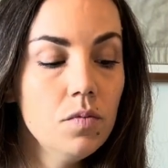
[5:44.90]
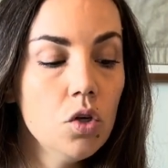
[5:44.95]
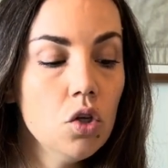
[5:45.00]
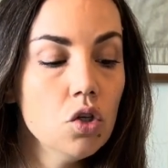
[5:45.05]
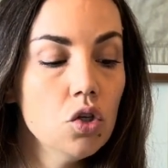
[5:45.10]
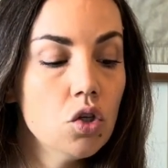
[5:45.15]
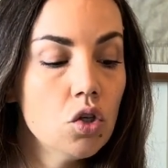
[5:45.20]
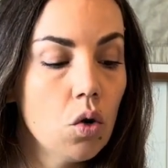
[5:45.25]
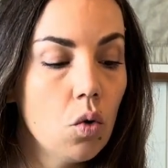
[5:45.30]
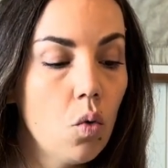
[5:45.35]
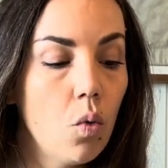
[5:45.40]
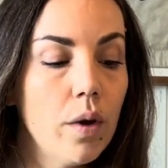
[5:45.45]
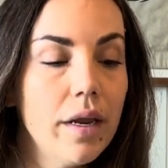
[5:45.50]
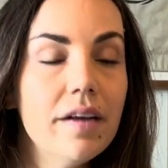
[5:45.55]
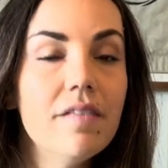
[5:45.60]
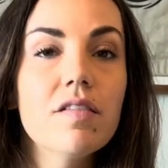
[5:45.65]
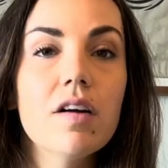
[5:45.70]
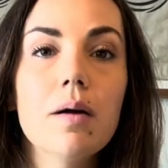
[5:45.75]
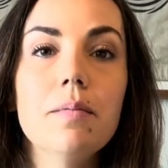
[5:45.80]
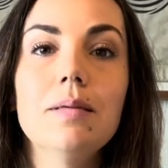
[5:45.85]
So Queen
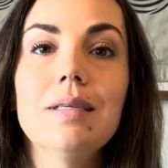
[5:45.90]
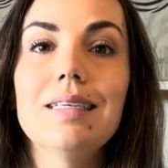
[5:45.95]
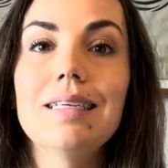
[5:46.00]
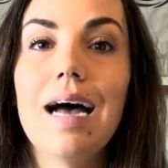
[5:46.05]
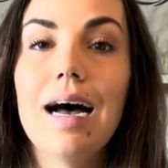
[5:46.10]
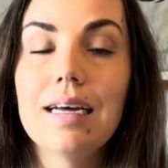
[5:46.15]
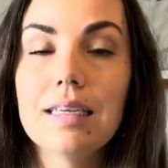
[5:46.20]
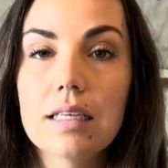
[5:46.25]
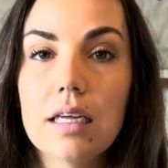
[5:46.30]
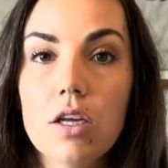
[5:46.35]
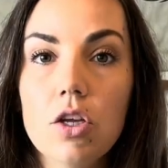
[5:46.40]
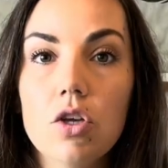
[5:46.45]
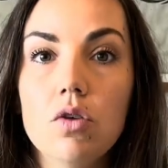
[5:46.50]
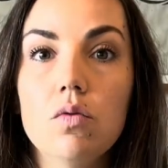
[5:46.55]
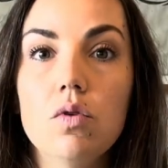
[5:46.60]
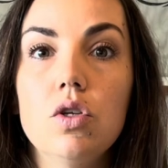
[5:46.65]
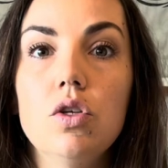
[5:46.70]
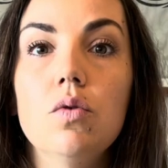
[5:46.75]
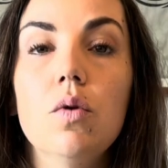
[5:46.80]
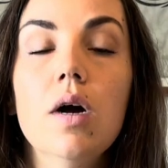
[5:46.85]
of Cups is asking you
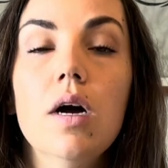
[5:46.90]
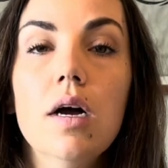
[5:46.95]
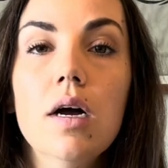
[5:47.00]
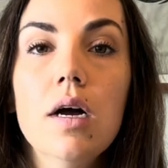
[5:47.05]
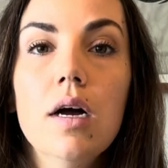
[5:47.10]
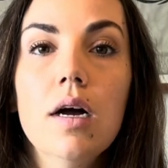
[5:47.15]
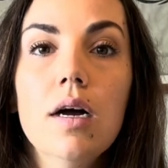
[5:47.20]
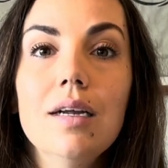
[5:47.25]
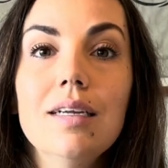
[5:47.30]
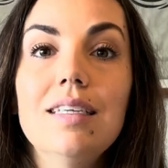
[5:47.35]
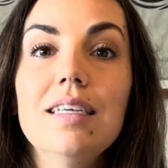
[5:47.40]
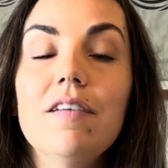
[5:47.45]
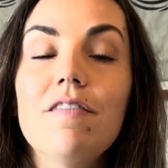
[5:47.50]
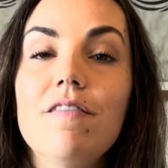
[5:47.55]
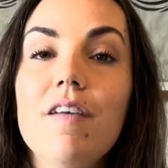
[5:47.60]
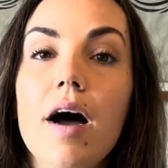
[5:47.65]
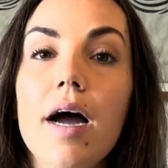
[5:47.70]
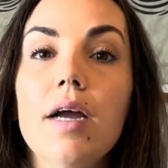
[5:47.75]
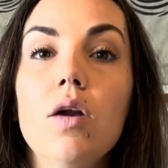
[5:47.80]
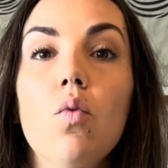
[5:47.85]
to
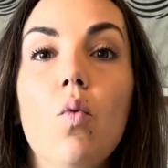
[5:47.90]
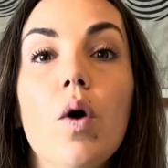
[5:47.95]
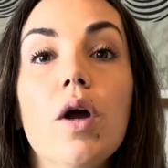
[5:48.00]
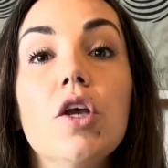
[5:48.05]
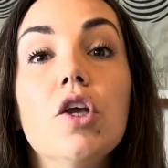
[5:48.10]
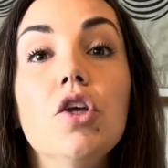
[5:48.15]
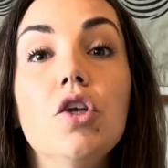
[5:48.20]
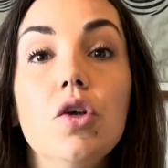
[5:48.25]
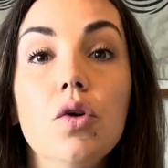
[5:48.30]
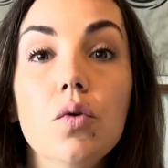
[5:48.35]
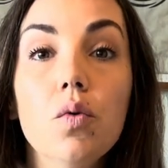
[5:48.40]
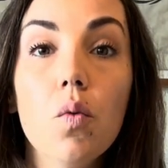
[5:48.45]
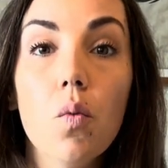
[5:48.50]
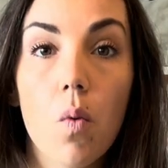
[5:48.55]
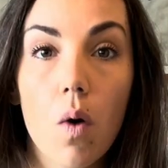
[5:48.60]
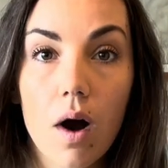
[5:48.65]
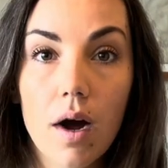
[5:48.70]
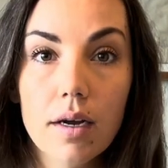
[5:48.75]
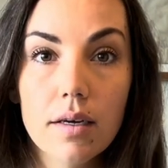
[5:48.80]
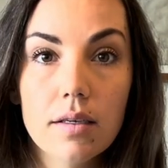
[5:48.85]
define what you
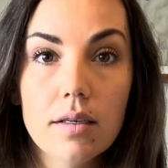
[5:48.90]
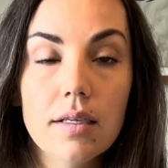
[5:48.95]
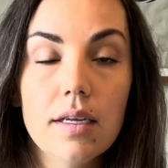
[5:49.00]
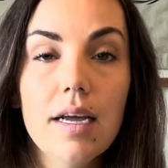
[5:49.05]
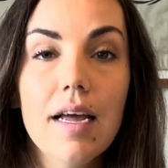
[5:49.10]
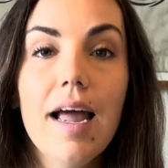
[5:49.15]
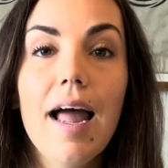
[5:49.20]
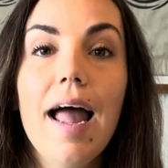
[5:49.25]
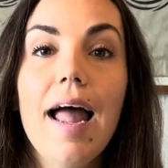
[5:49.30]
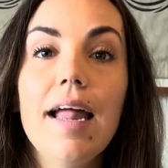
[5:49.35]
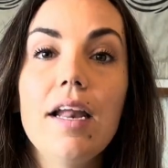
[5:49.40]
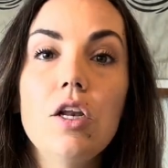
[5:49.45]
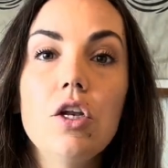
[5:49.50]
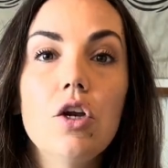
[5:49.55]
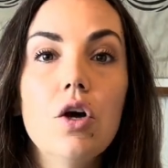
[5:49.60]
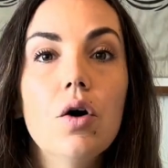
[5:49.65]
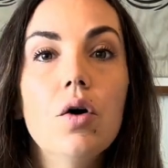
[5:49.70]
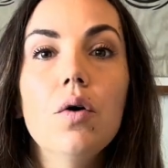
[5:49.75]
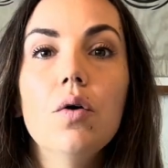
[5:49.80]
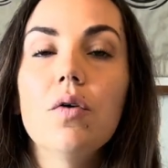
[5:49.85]
want and
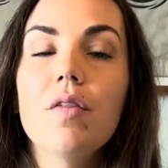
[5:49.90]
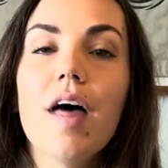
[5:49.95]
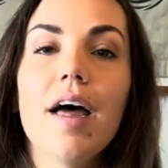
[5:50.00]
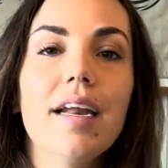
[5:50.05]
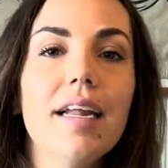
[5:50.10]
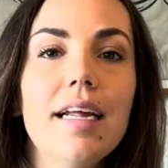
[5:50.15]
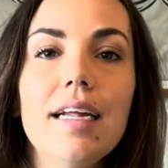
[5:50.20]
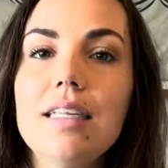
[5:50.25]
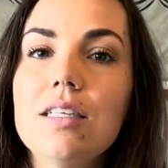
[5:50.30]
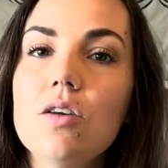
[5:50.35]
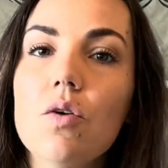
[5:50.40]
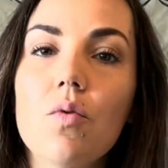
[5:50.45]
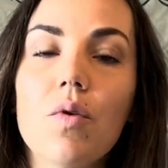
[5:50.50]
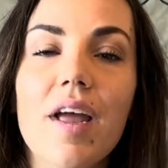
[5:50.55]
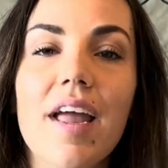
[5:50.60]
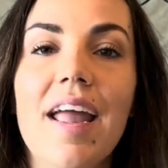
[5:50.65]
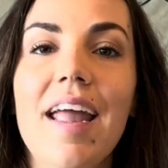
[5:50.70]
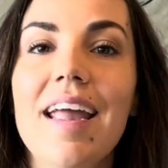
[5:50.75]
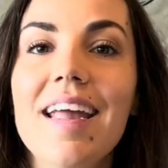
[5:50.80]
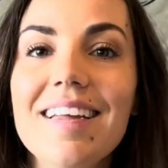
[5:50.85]
know that it's
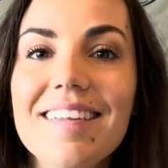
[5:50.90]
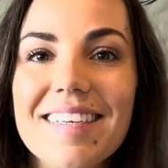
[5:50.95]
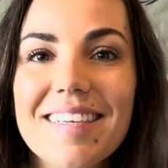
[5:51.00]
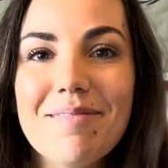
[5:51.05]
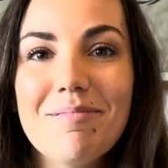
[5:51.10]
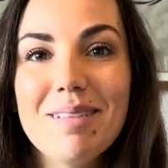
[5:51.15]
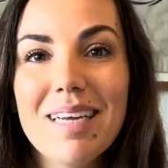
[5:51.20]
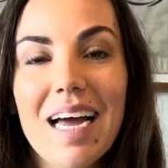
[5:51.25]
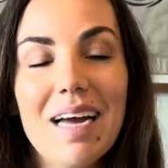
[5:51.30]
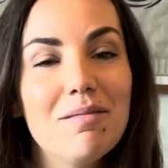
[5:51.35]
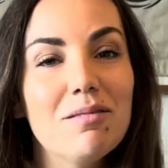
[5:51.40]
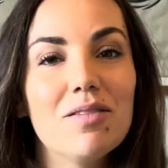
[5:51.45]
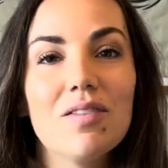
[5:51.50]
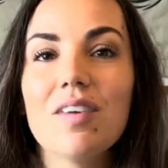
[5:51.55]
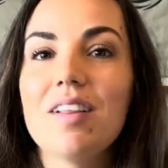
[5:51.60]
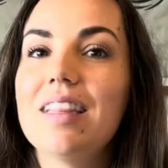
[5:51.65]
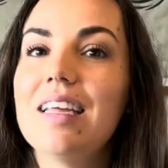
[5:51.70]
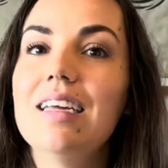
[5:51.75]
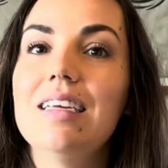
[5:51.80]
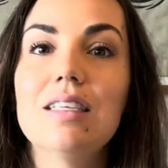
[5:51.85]
okay sometimes for
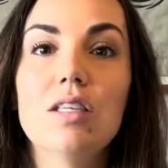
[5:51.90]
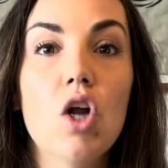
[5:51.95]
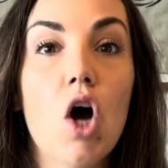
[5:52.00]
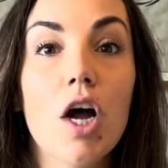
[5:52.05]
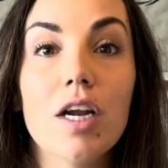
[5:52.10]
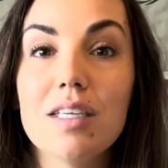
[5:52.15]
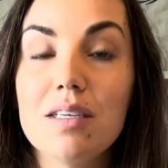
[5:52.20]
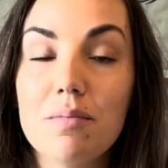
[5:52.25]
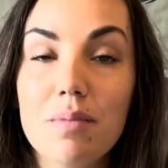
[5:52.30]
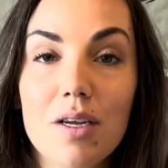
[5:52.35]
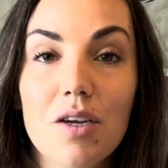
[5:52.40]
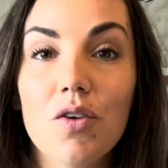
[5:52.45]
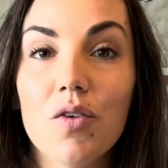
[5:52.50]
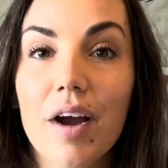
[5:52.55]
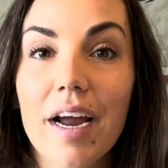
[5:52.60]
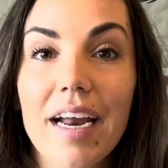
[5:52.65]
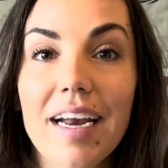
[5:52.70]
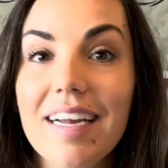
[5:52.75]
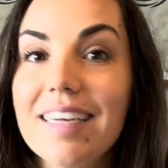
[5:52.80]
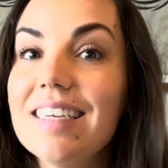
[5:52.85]
things not to be
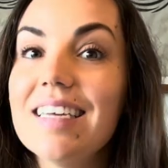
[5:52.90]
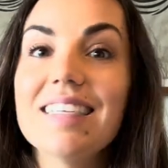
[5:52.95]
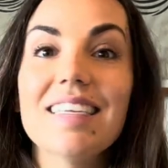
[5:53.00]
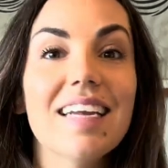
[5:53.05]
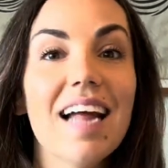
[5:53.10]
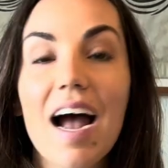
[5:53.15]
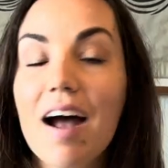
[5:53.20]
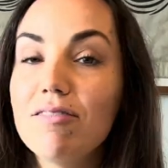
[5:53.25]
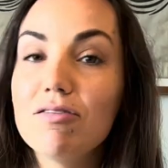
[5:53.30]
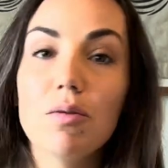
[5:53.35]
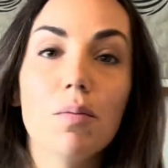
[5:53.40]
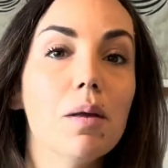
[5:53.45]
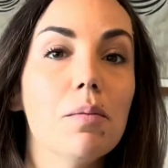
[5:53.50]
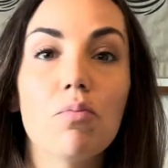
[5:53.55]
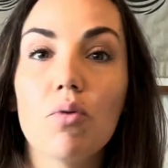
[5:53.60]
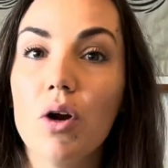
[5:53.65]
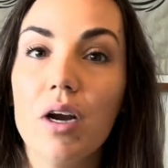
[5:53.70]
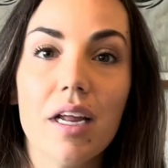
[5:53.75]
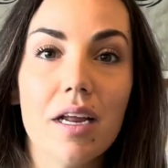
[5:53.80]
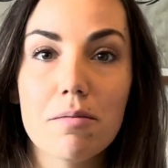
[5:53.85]
great. It doesn't have to be
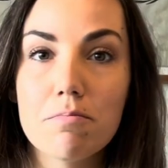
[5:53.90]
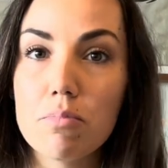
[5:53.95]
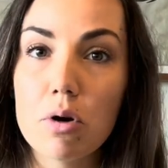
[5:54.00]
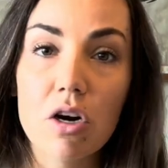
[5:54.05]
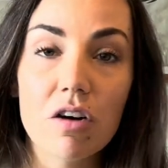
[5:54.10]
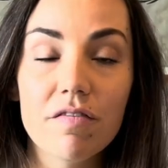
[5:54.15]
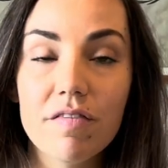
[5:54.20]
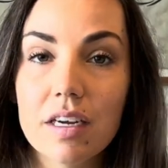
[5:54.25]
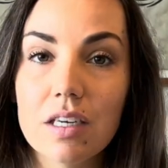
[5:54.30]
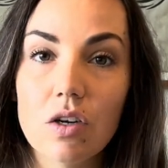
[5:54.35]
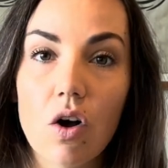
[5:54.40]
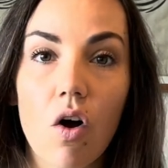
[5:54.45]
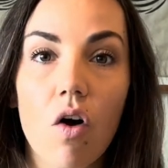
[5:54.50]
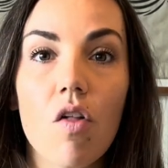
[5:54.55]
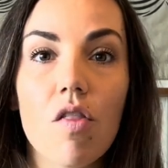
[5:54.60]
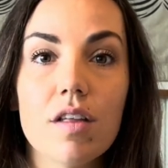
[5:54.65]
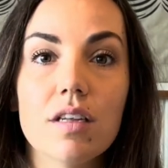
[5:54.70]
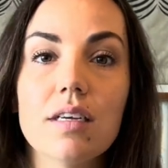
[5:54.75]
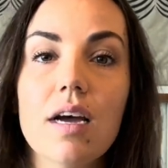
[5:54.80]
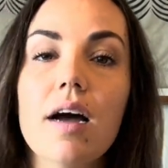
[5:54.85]
pretty and perfect all
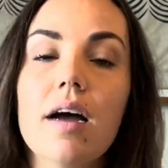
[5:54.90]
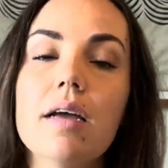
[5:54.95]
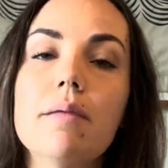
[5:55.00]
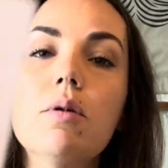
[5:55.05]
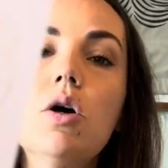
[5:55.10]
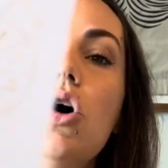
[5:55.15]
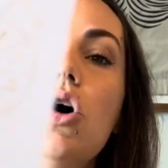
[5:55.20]
the time.